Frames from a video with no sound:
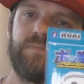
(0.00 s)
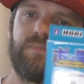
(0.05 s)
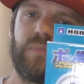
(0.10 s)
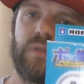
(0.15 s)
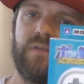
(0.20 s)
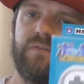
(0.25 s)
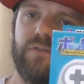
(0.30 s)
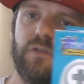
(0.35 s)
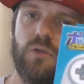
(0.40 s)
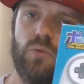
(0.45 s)

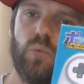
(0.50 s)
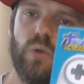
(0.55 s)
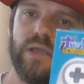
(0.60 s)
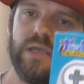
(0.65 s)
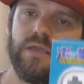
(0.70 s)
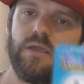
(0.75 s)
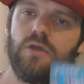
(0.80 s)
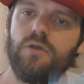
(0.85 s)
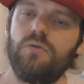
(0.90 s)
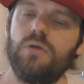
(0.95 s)
for the
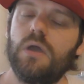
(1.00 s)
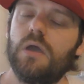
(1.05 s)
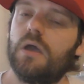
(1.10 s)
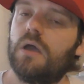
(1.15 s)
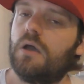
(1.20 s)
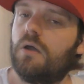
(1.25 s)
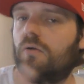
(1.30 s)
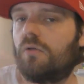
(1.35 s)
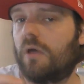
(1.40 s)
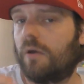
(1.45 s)
Wii U,
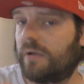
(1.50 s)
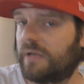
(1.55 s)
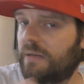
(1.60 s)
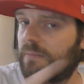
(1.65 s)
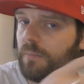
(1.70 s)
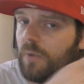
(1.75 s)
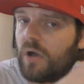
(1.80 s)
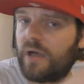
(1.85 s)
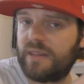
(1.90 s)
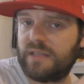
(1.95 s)
although I
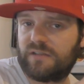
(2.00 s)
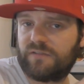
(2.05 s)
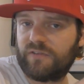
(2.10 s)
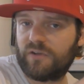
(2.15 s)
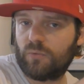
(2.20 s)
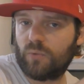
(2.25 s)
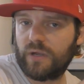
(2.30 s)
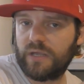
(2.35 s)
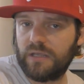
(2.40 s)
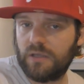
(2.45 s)
didn't buy this
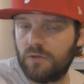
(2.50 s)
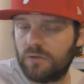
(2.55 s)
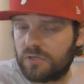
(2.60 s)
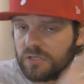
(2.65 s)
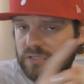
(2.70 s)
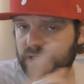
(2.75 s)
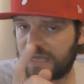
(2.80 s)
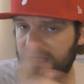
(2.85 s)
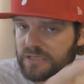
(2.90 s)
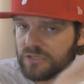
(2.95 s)
for the Wii U
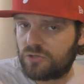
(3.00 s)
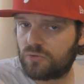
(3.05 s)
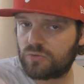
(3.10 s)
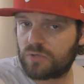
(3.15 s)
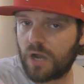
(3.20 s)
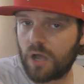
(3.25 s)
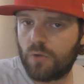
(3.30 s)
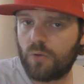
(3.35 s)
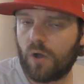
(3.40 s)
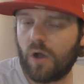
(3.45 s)
because, as
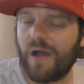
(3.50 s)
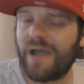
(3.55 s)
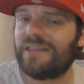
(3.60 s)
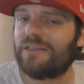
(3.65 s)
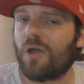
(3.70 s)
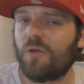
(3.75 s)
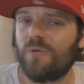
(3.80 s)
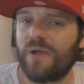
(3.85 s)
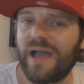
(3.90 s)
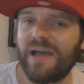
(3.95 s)
you'll know,
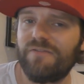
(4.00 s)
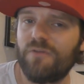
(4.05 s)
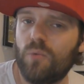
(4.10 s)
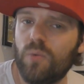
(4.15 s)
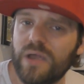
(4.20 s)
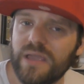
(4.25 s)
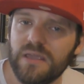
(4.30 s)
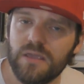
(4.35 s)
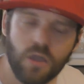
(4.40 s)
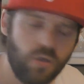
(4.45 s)
I don't have a
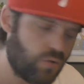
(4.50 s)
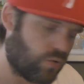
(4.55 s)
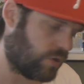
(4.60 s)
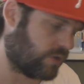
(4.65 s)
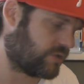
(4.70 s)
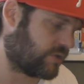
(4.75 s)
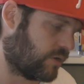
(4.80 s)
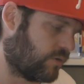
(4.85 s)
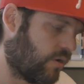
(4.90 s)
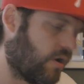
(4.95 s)
Wii U,
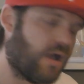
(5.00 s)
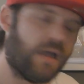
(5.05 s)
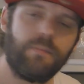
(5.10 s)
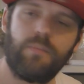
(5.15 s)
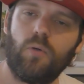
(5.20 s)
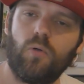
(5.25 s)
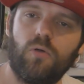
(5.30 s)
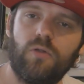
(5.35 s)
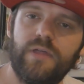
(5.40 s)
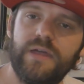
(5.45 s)
so I
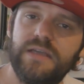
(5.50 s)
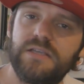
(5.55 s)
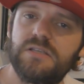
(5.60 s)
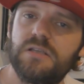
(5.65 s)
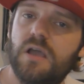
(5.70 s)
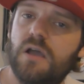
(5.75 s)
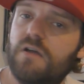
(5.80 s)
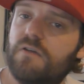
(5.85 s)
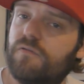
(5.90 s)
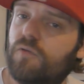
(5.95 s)
bought
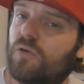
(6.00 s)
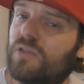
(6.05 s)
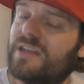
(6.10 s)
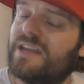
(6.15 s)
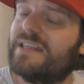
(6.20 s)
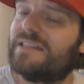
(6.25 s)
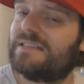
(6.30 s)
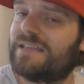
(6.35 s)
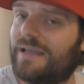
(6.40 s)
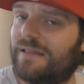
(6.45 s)
this for the
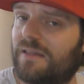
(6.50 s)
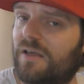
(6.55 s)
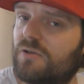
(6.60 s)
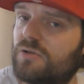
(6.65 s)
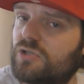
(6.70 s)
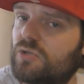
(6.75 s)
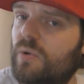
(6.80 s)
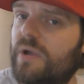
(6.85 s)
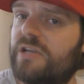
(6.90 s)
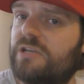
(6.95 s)

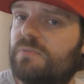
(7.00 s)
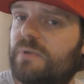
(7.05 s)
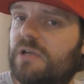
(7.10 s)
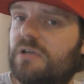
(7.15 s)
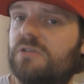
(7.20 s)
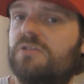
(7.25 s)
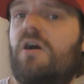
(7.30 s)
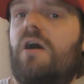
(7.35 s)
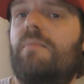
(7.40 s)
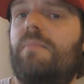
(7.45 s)
Nintendo Switch
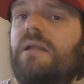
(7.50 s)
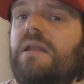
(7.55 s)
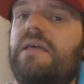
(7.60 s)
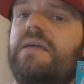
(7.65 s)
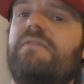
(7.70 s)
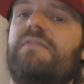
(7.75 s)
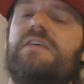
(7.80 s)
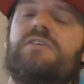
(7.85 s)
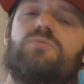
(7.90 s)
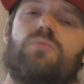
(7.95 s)
because I
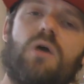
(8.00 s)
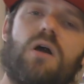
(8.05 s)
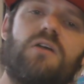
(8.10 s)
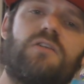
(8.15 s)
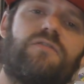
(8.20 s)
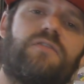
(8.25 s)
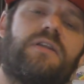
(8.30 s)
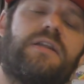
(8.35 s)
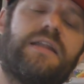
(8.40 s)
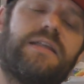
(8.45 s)
believe this
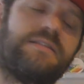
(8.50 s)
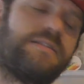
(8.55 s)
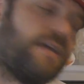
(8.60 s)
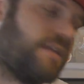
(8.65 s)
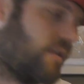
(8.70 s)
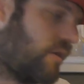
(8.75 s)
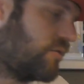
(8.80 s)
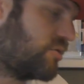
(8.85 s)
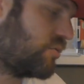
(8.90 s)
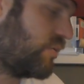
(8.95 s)
works for the
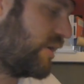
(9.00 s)
Nintendo